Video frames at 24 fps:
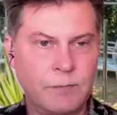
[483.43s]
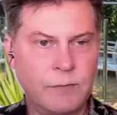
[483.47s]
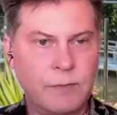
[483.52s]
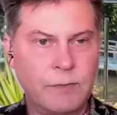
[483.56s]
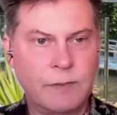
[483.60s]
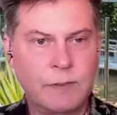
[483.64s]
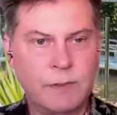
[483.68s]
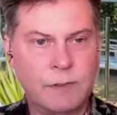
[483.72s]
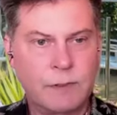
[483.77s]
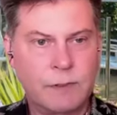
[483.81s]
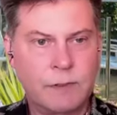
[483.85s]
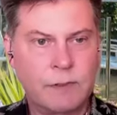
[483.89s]

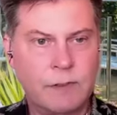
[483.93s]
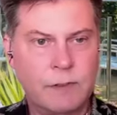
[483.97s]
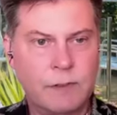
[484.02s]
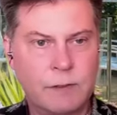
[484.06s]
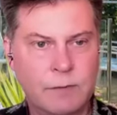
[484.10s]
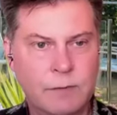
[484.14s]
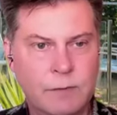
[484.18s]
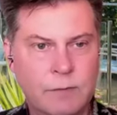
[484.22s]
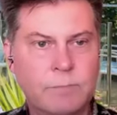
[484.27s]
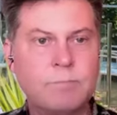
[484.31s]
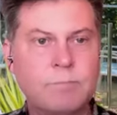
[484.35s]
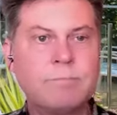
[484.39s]

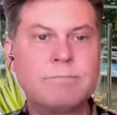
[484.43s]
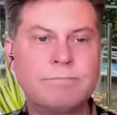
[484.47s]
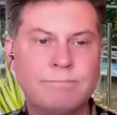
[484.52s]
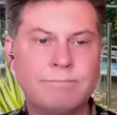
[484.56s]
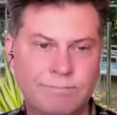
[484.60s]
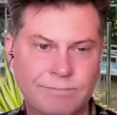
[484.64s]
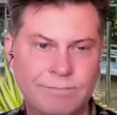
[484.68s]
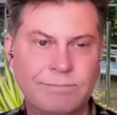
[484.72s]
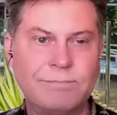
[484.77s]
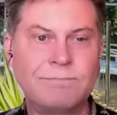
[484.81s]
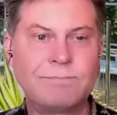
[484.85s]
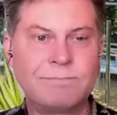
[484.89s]

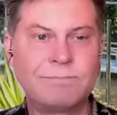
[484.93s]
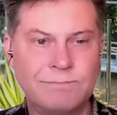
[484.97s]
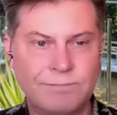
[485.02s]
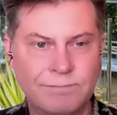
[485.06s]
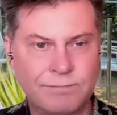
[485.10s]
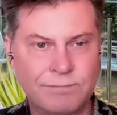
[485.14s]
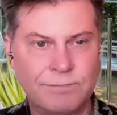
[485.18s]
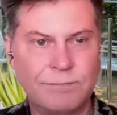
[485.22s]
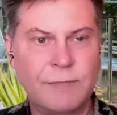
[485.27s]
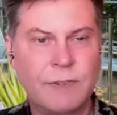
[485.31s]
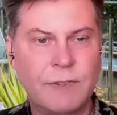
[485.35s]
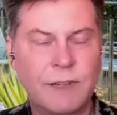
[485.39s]

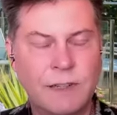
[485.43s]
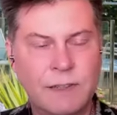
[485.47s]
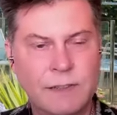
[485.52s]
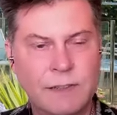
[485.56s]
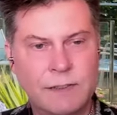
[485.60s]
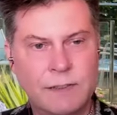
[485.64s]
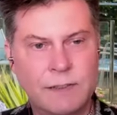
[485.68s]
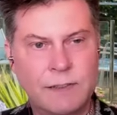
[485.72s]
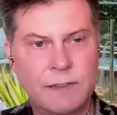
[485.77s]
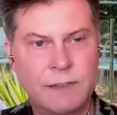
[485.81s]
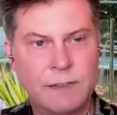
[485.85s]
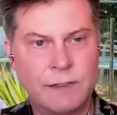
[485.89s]

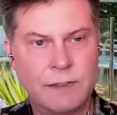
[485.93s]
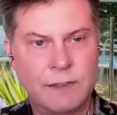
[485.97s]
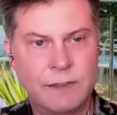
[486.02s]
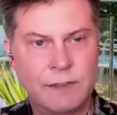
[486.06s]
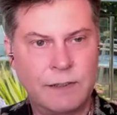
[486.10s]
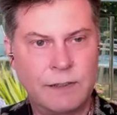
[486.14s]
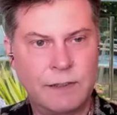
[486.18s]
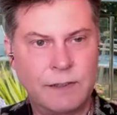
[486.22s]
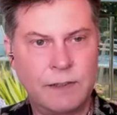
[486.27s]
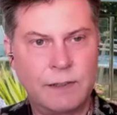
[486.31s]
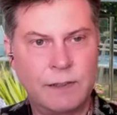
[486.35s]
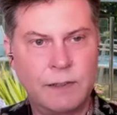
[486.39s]

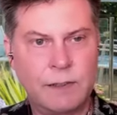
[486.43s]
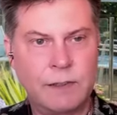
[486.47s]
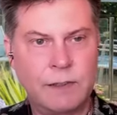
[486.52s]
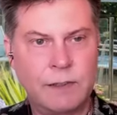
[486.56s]
The person shown says nothing.